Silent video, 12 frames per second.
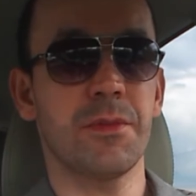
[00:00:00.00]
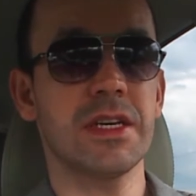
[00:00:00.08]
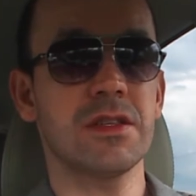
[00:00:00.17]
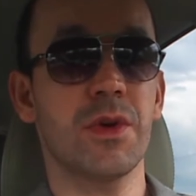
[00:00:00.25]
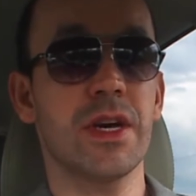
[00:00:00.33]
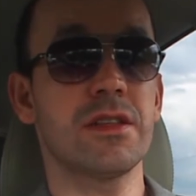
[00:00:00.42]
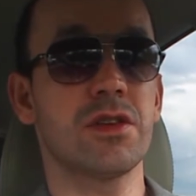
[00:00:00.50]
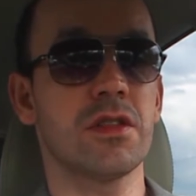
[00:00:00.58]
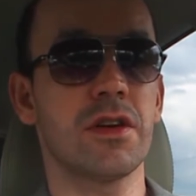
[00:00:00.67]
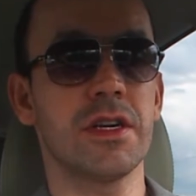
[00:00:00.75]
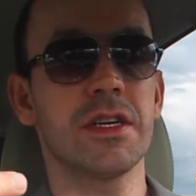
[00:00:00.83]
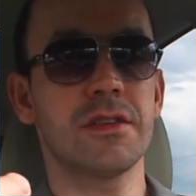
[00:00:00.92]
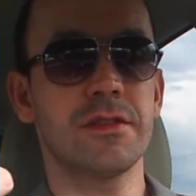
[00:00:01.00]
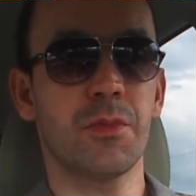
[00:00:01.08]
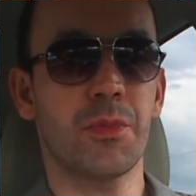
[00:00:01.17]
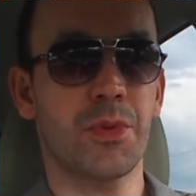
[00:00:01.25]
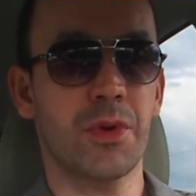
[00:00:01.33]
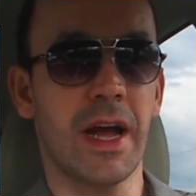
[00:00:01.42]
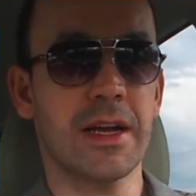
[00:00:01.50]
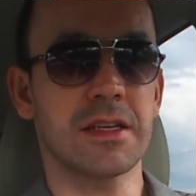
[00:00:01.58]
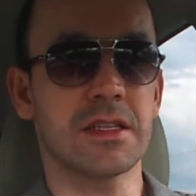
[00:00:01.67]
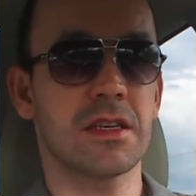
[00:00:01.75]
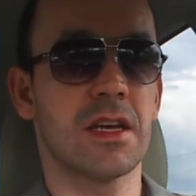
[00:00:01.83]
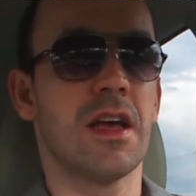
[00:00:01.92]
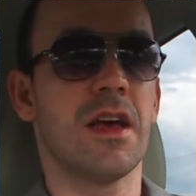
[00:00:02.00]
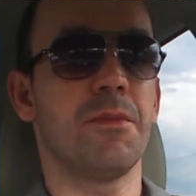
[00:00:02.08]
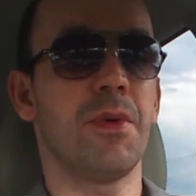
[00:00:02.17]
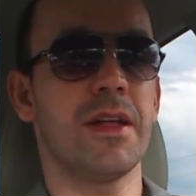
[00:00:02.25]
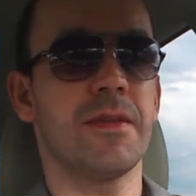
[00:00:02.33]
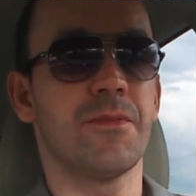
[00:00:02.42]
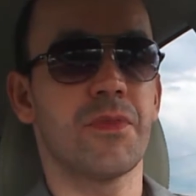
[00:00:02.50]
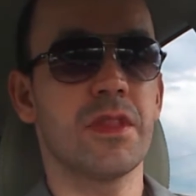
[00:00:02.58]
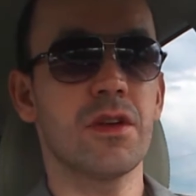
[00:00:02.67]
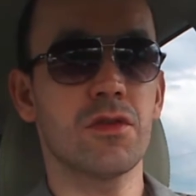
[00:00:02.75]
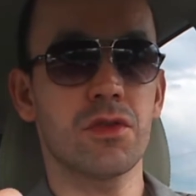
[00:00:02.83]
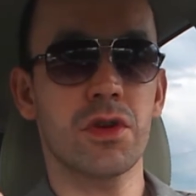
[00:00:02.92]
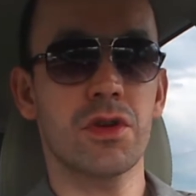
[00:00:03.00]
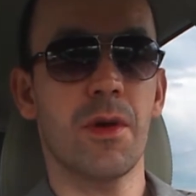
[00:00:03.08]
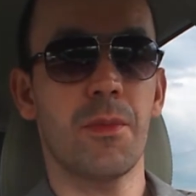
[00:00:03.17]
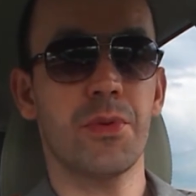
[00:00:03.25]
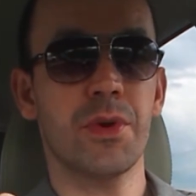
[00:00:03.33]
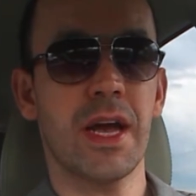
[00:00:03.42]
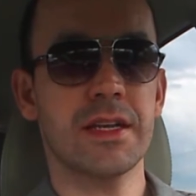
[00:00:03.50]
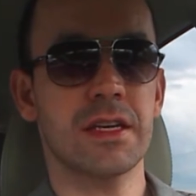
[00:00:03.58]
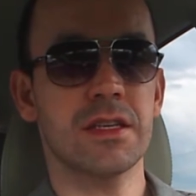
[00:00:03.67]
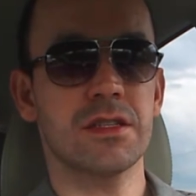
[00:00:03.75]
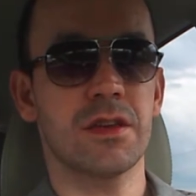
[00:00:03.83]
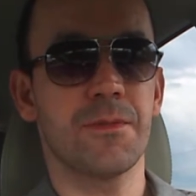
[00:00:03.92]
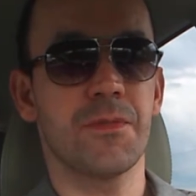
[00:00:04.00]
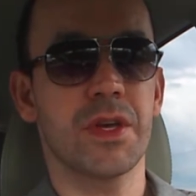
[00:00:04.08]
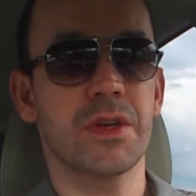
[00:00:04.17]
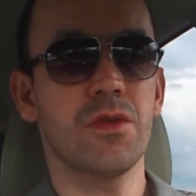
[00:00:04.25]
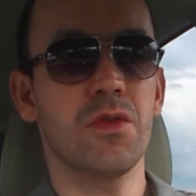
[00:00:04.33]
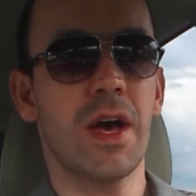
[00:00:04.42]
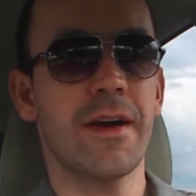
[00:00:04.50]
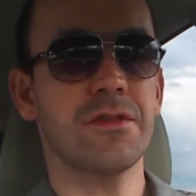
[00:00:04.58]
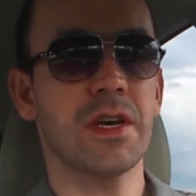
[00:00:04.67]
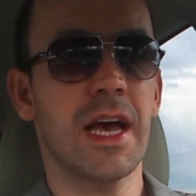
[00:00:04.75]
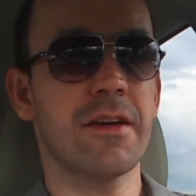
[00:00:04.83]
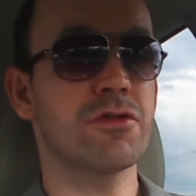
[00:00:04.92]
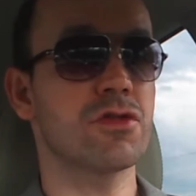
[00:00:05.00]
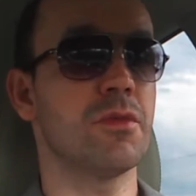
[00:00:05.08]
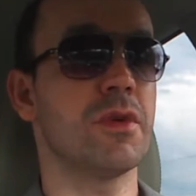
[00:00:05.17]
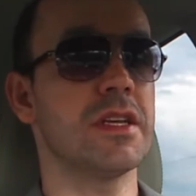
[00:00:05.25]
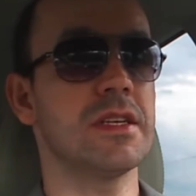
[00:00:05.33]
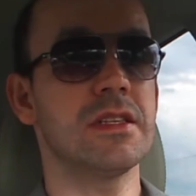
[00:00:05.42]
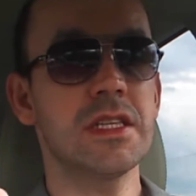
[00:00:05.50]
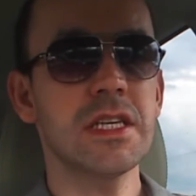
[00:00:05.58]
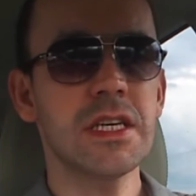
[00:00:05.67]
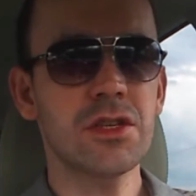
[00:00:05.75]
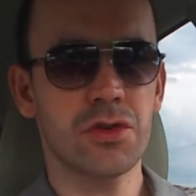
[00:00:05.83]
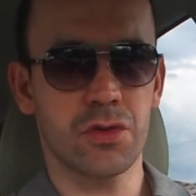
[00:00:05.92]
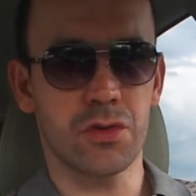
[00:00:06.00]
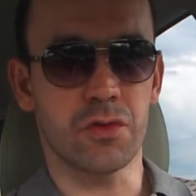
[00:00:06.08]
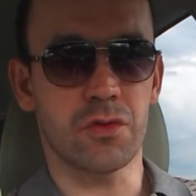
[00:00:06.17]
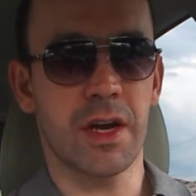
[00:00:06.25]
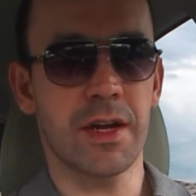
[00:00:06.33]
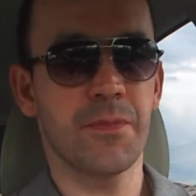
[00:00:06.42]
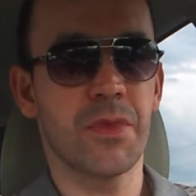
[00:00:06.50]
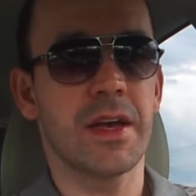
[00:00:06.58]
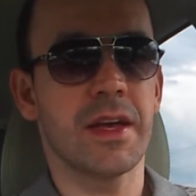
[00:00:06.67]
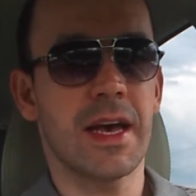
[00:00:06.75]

The best way to learn is to practice. But in order to practice, you have to have somebody teach you, right?